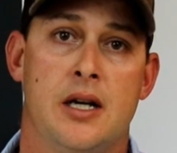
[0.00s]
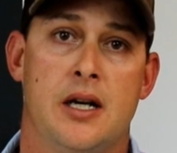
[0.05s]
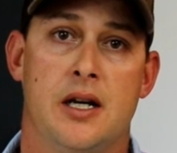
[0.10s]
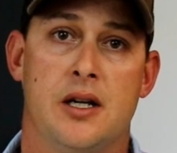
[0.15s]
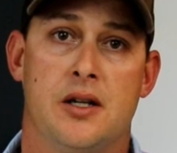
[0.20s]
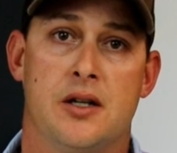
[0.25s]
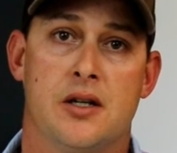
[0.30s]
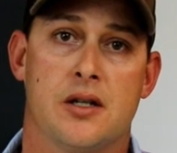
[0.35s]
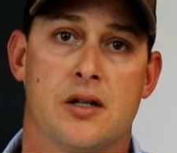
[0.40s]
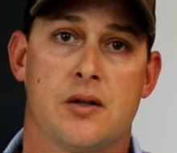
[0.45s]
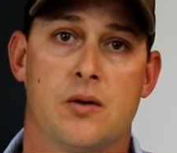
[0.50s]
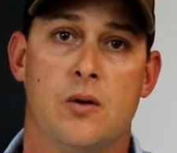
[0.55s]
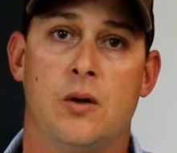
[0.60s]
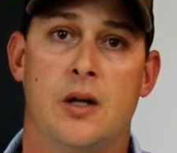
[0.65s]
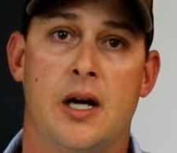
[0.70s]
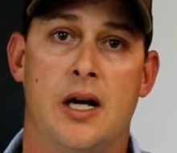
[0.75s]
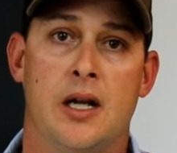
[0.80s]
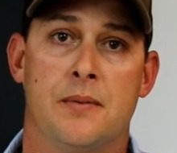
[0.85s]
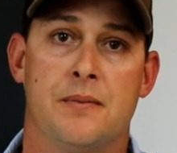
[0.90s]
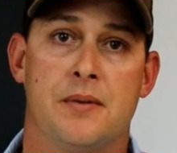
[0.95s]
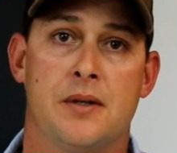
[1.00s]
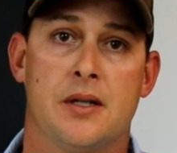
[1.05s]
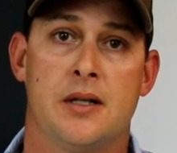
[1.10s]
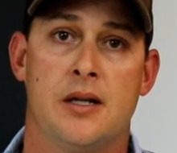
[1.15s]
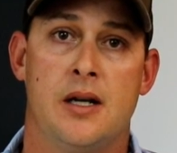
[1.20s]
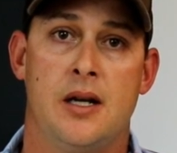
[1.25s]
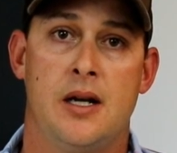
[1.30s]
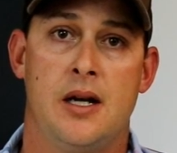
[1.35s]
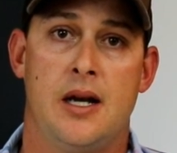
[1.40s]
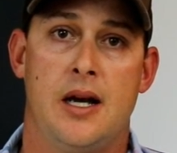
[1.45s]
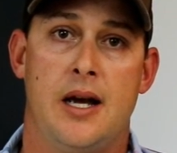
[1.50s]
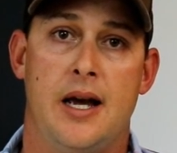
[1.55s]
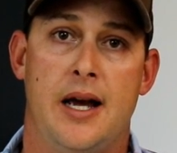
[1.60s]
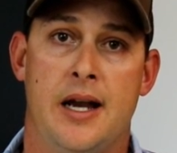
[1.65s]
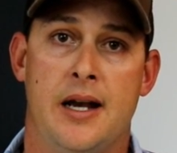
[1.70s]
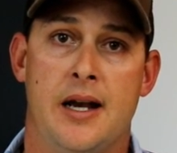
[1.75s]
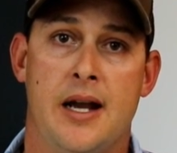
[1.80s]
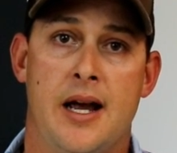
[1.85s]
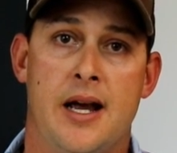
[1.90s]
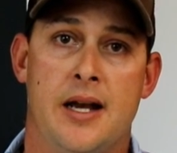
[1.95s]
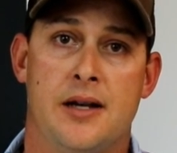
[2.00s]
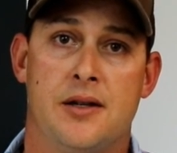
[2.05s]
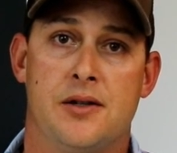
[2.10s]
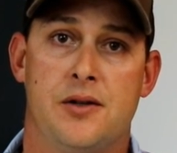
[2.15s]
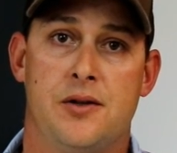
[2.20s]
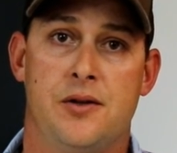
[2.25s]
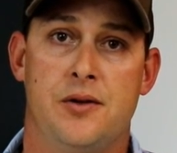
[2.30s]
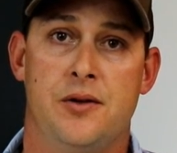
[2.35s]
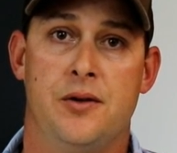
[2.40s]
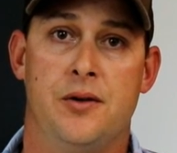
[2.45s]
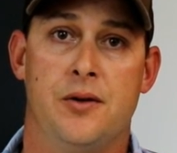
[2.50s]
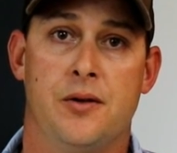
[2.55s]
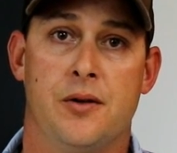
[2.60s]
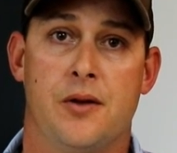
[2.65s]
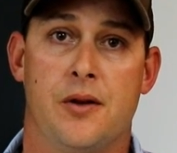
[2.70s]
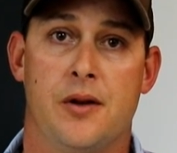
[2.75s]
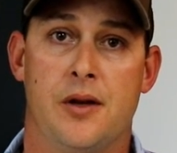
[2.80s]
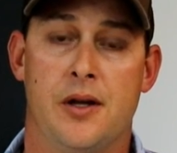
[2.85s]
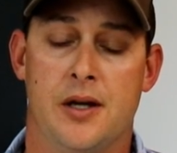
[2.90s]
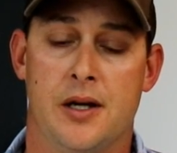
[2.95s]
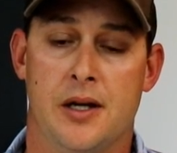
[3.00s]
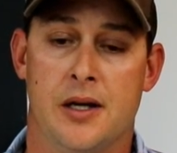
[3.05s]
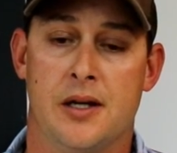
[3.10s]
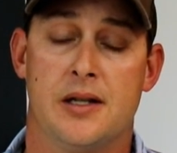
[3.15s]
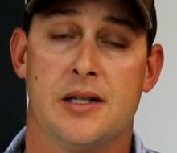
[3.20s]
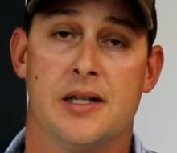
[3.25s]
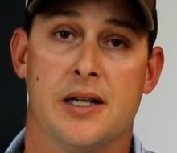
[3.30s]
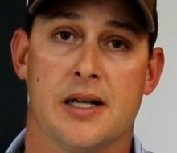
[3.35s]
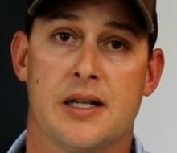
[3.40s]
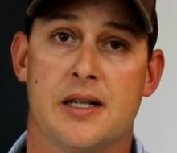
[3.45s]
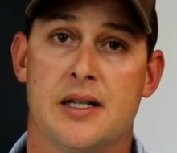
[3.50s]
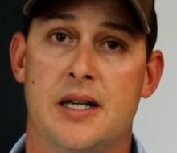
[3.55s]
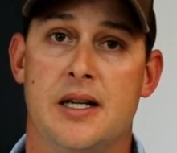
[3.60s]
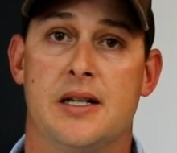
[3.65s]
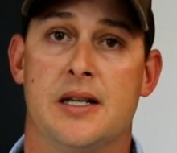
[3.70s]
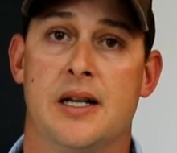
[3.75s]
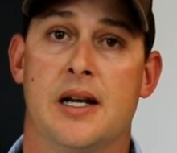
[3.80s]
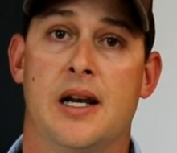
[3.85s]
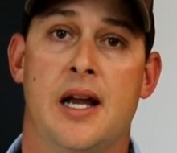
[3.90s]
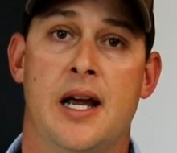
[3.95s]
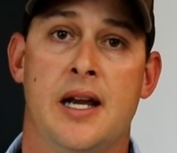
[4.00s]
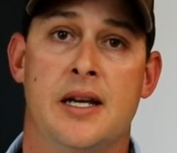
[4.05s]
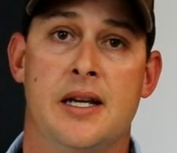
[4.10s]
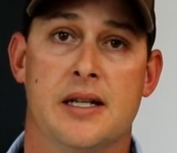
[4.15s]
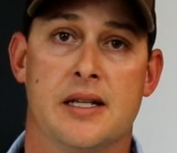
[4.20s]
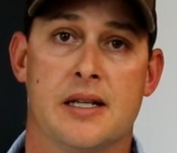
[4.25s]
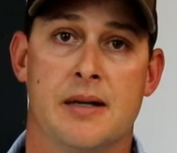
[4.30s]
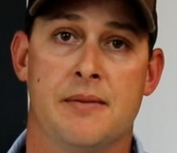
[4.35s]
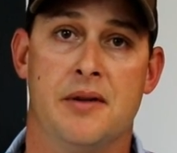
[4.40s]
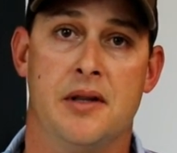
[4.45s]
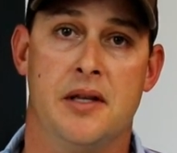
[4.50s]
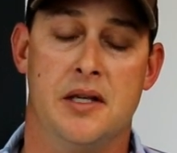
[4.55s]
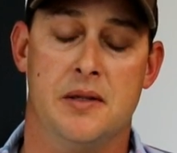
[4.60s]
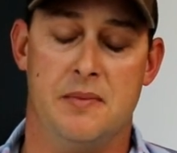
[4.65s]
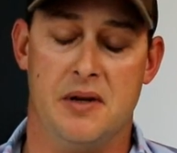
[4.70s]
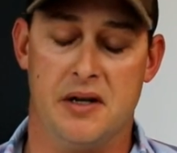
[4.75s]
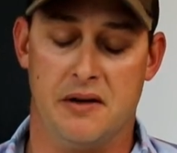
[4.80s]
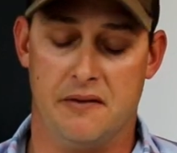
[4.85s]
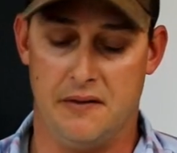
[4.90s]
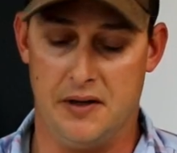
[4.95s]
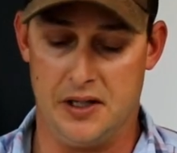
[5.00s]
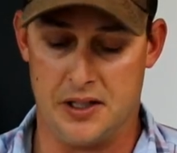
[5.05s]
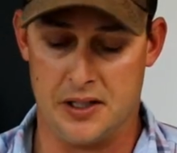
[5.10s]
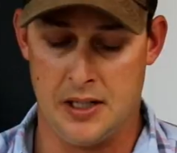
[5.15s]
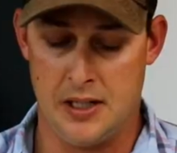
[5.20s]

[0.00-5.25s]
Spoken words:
It just all helps and adds to the success in landing some of these big fish.